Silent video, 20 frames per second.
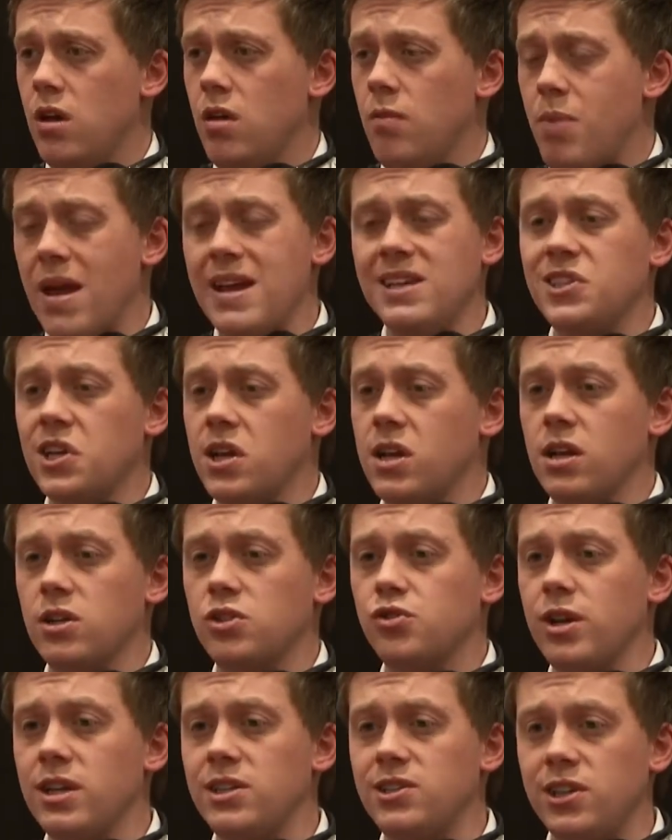basically are
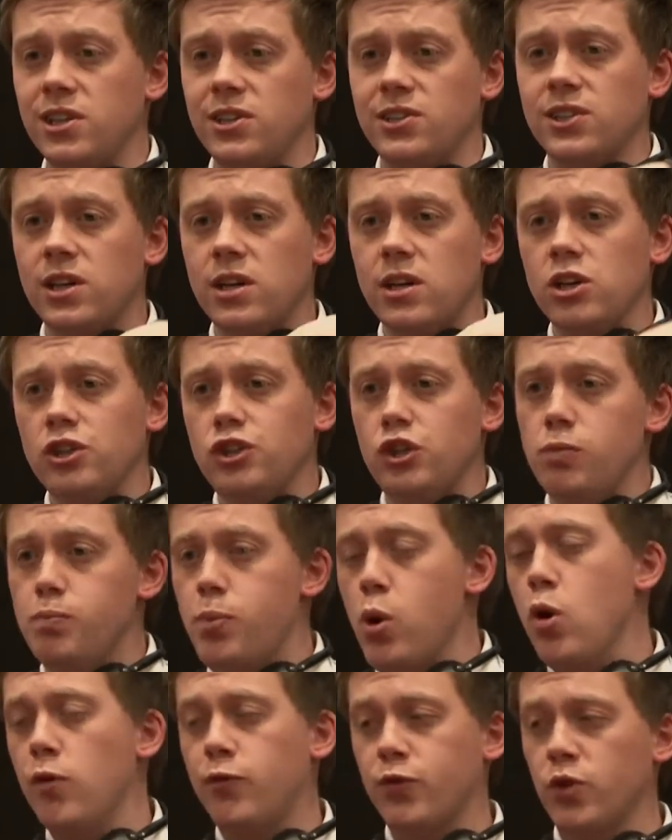treated as
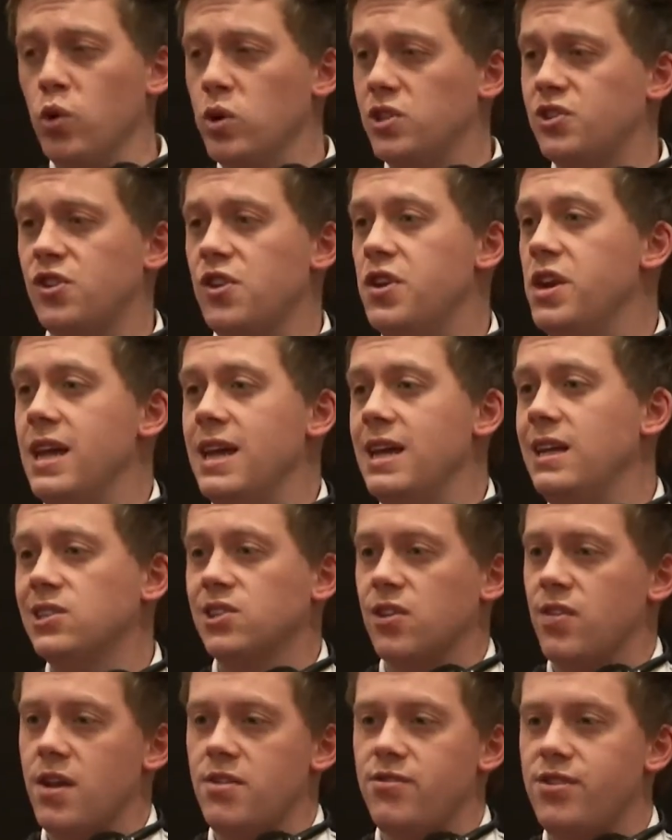superfluous to needs
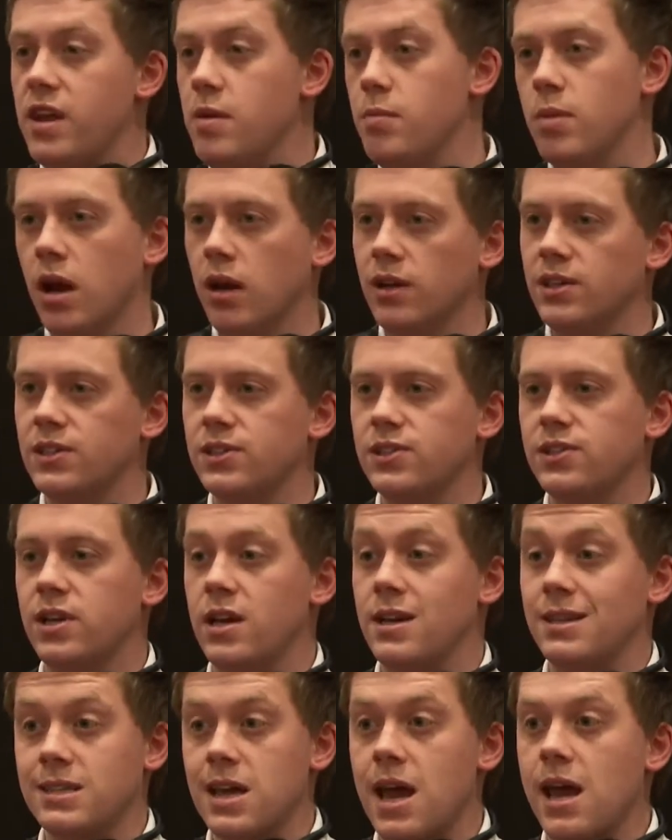and then demonized
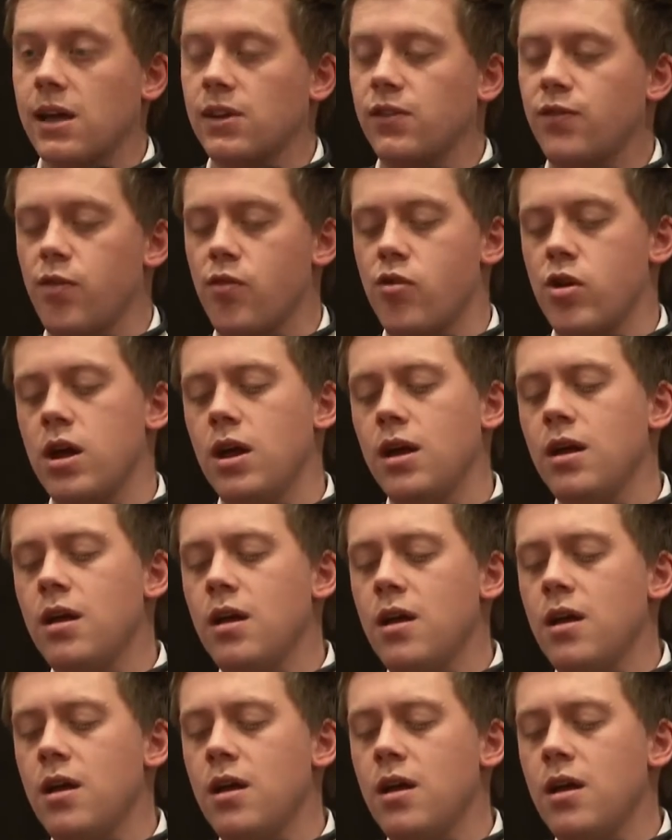and attacked for it,